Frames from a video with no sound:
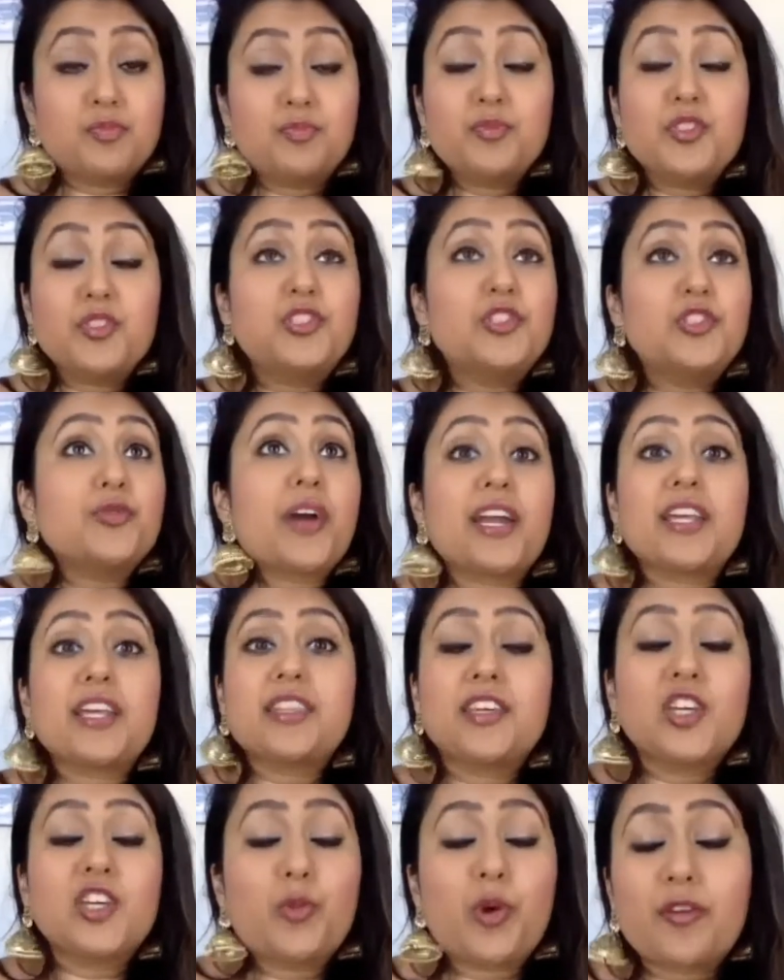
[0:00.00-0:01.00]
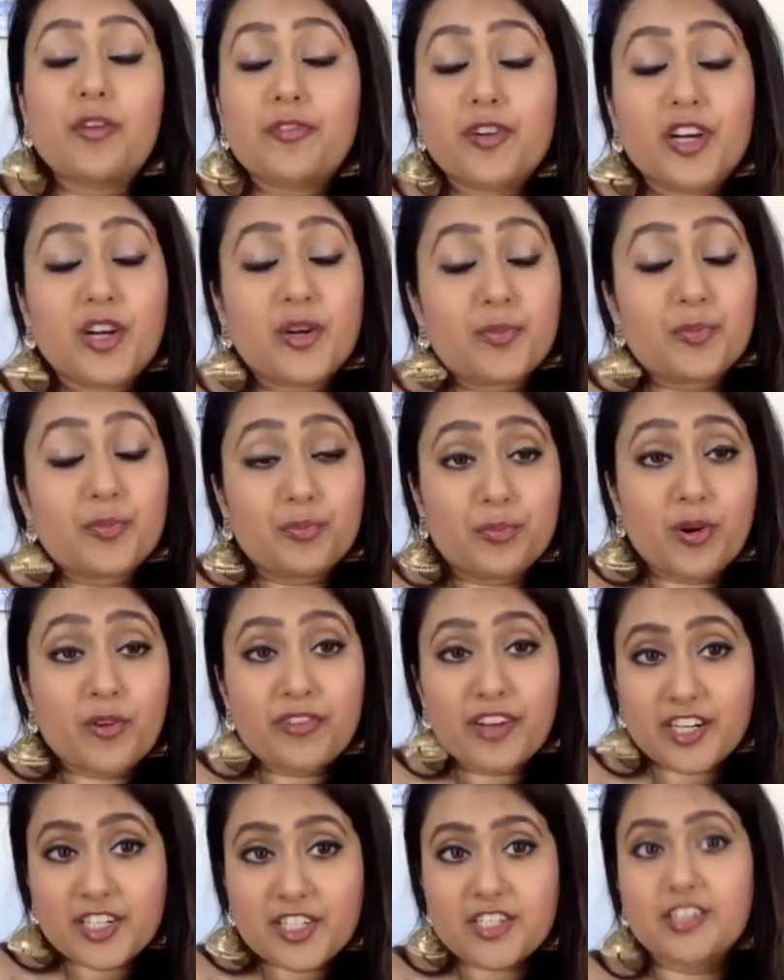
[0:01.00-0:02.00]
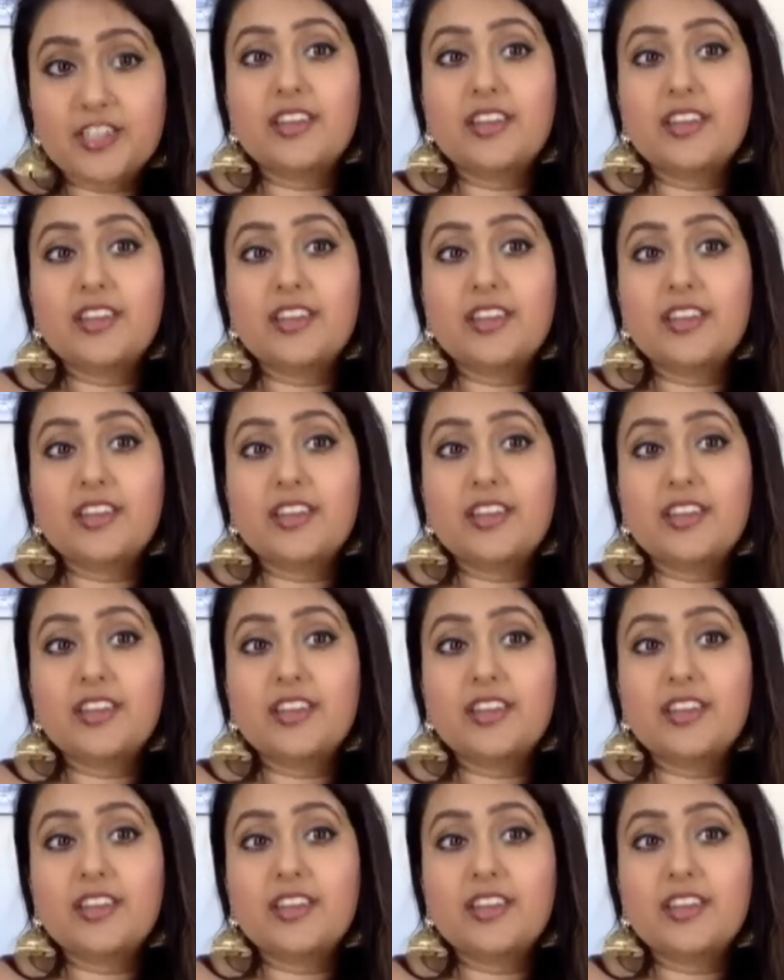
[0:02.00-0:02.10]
do anything you want for a profession